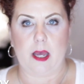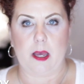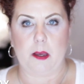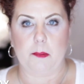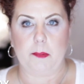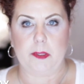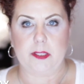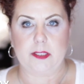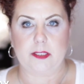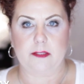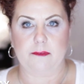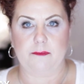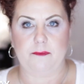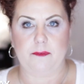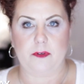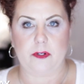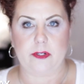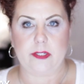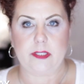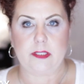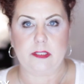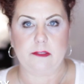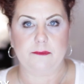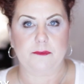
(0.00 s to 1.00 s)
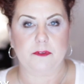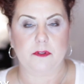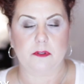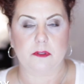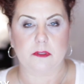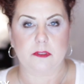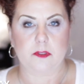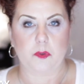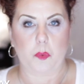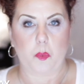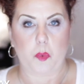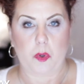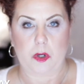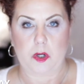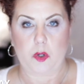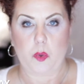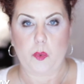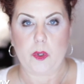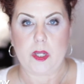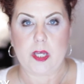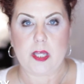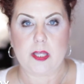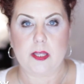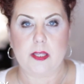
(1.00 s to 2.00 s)
Um, it's very difficult to work
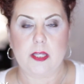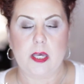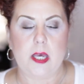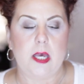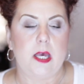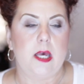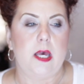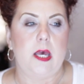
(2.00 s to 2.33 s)
with